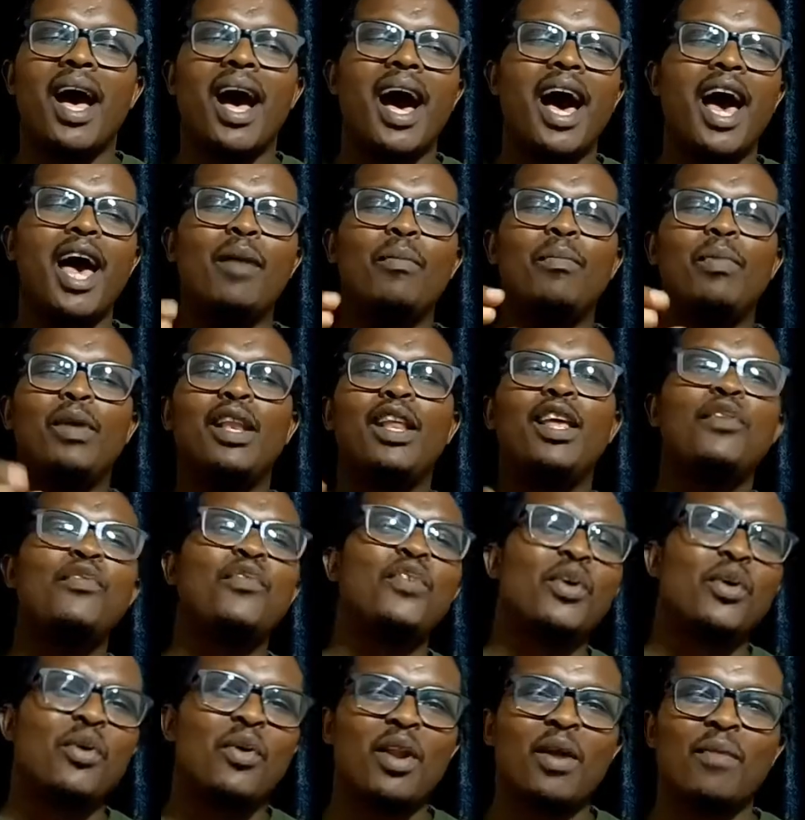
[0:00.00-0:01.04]
I believe
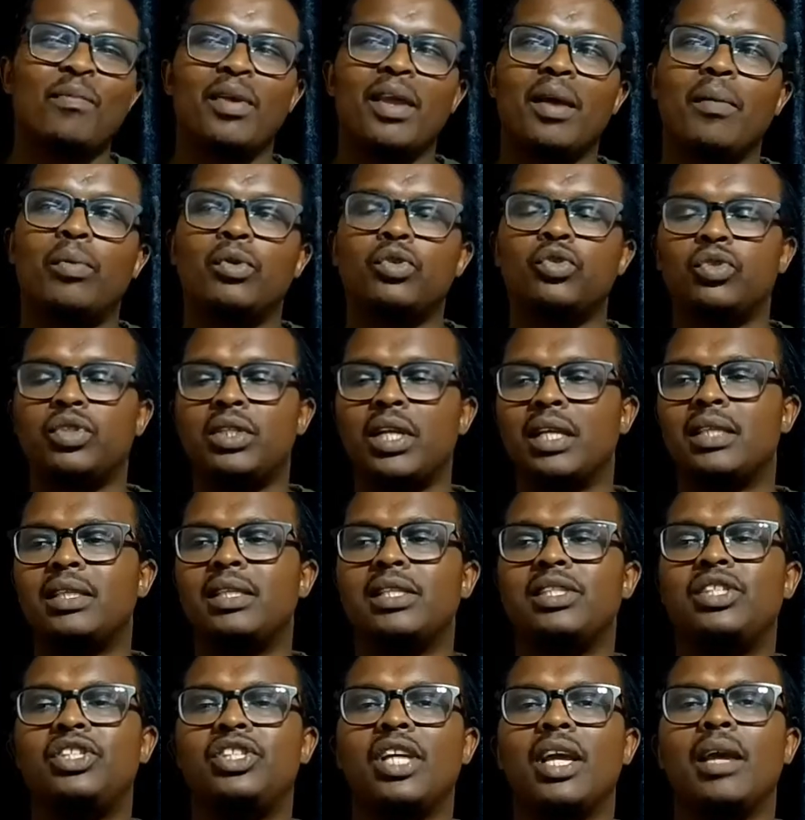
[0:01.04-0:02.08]
you're going to be able to take
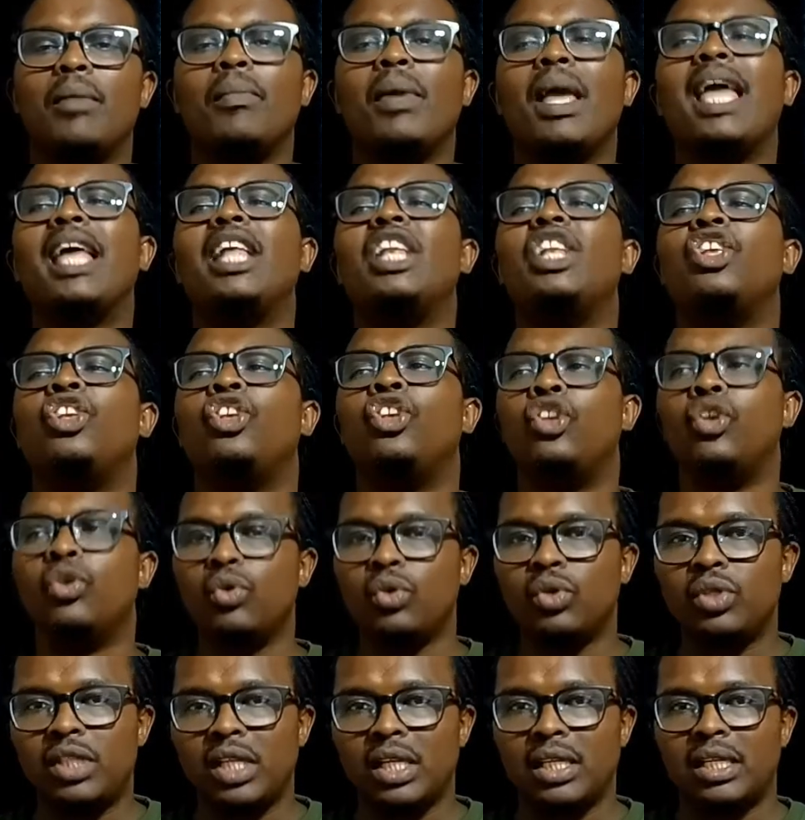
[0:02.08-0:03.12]
this gem and
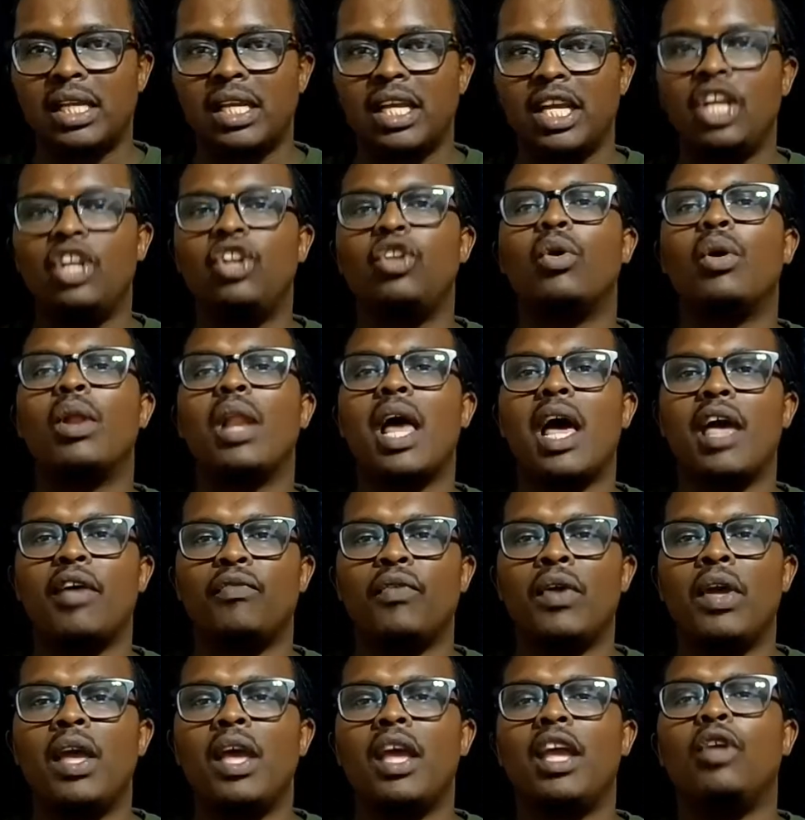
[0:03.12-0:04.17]
use it in your life,
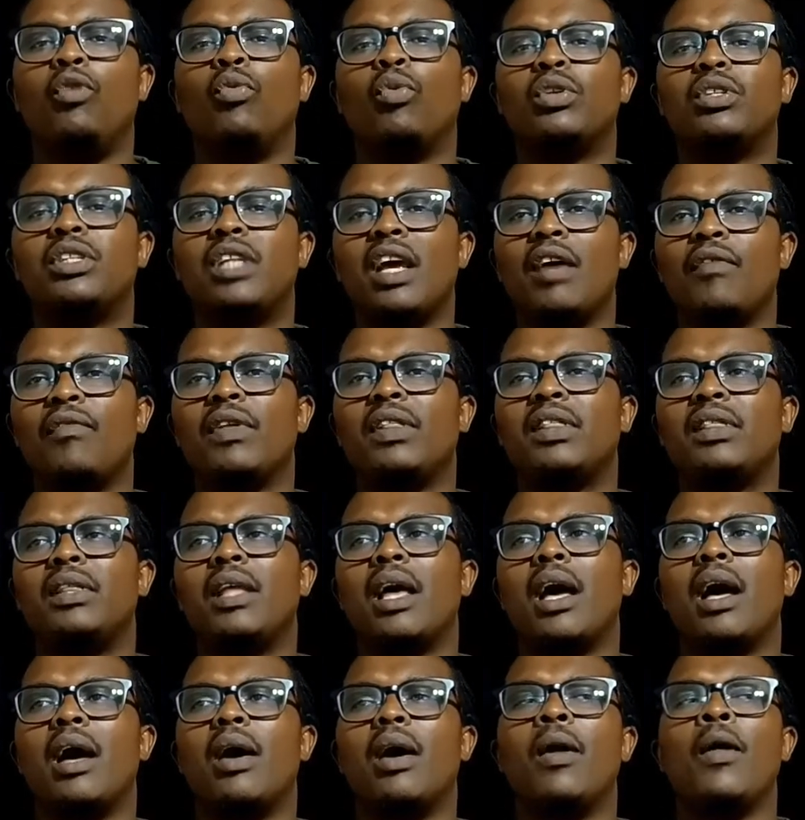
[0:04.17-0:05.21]
in whatever
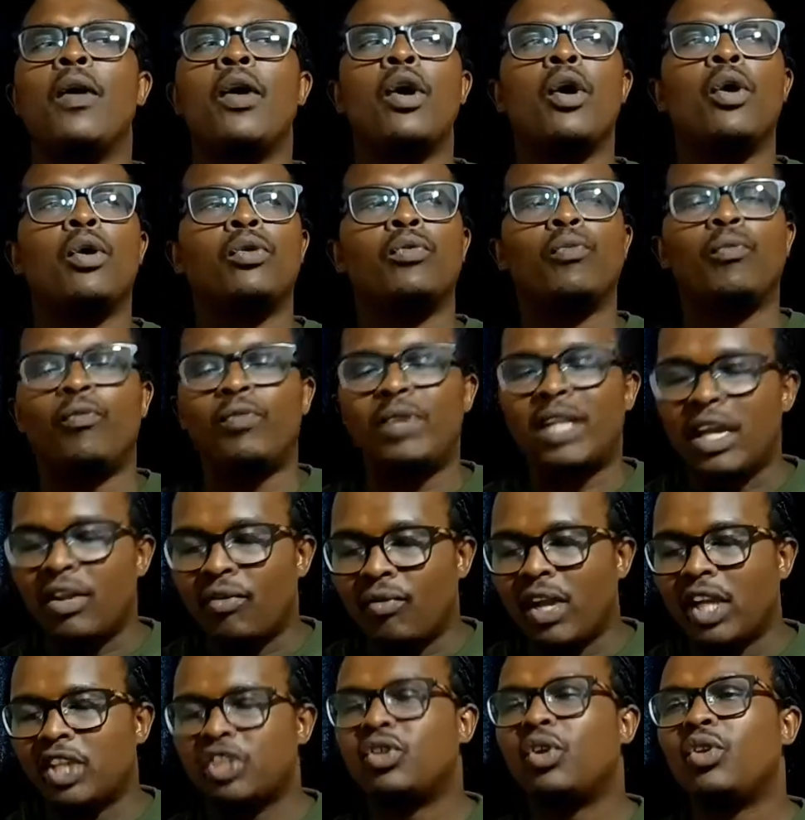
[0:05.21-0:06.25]

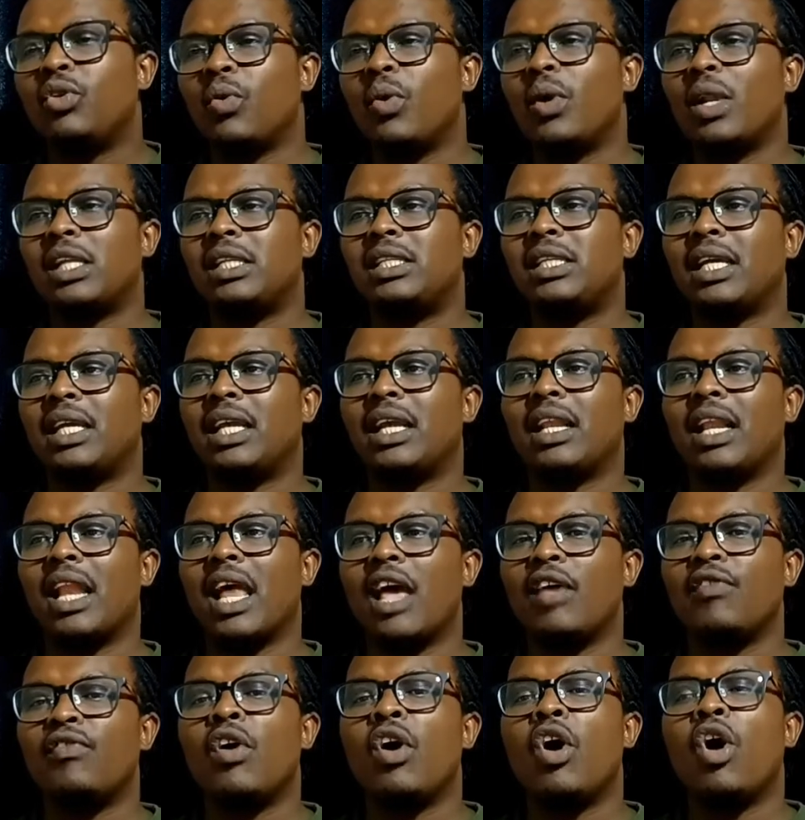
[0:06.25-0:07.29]
direction you want to take in
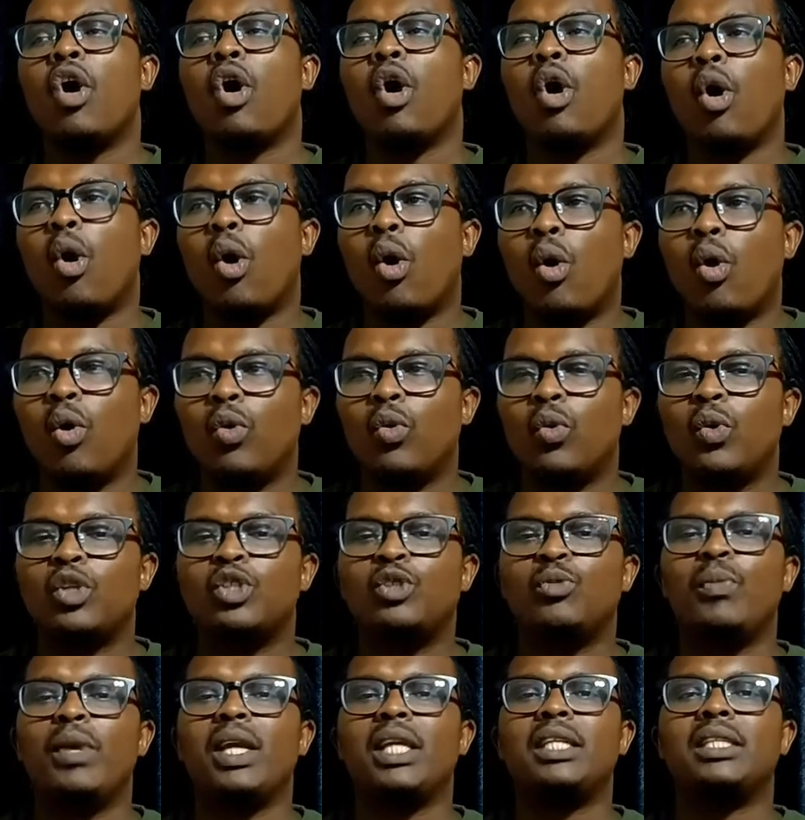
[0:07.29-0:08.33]
life.
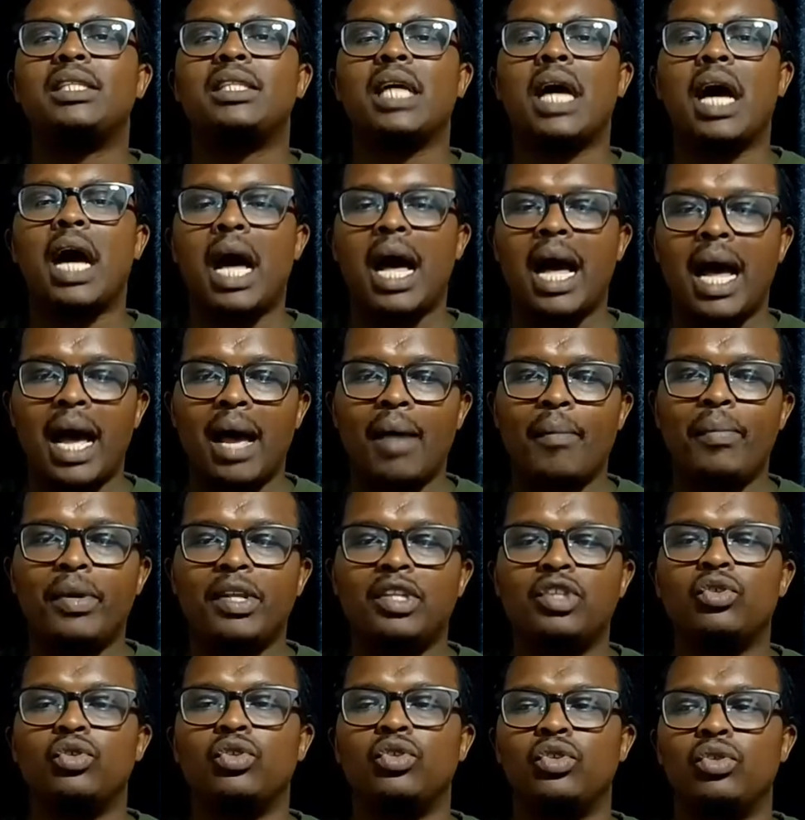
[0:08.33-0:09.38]
Always make it a
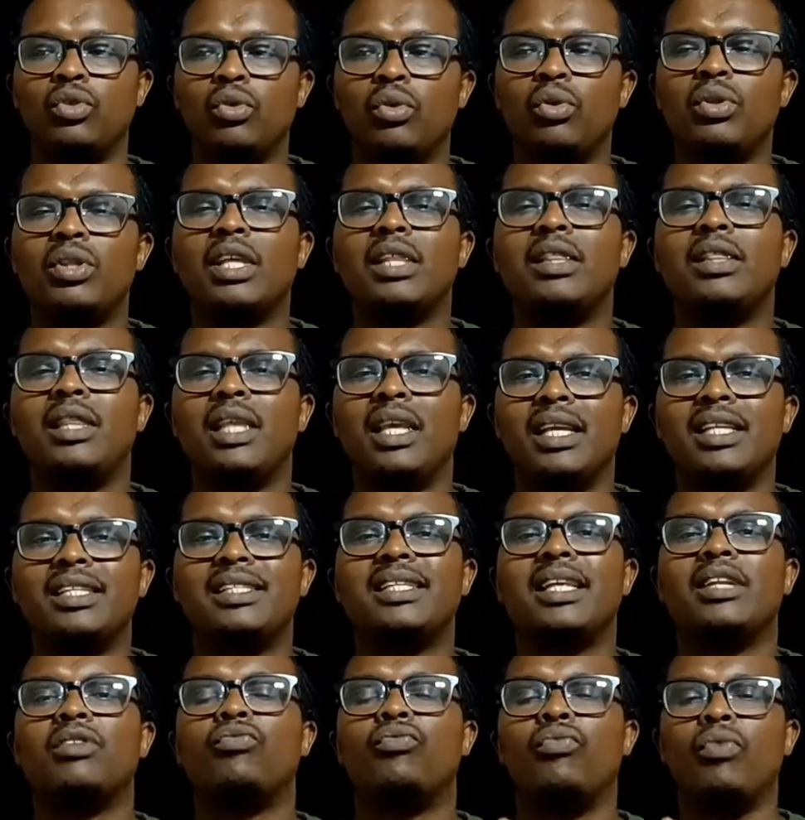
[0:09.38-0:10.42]
habit to do the things
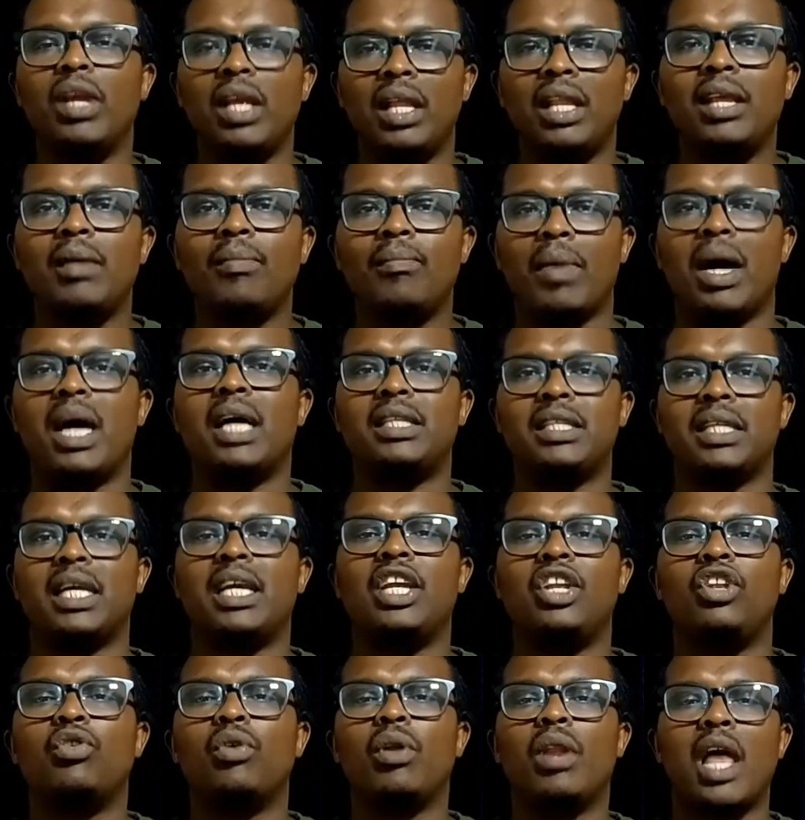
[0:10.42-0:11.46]
that really matter
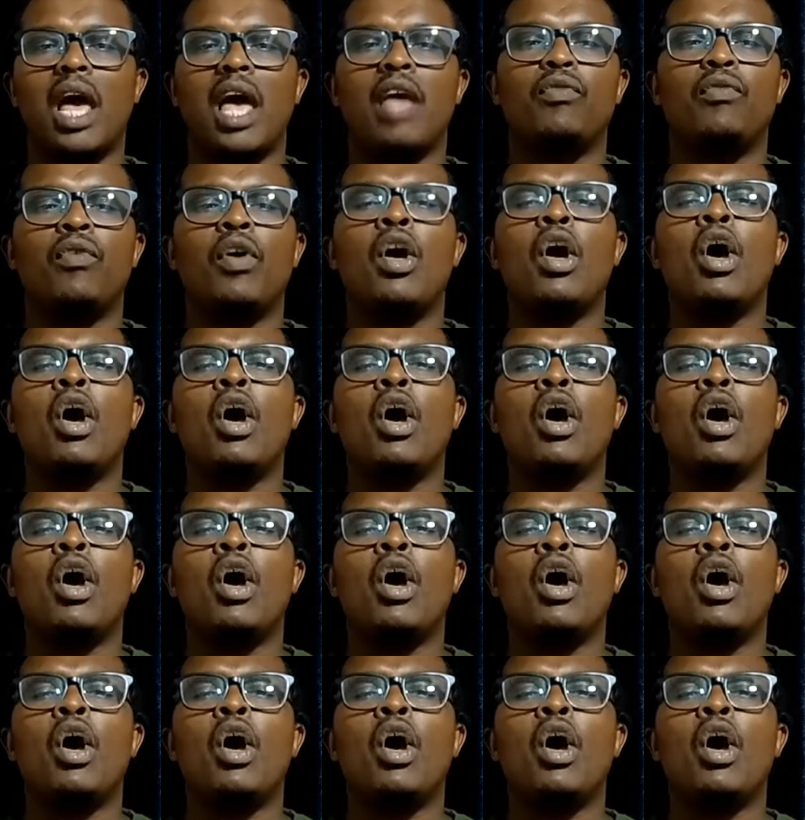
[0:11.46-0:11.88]
in your life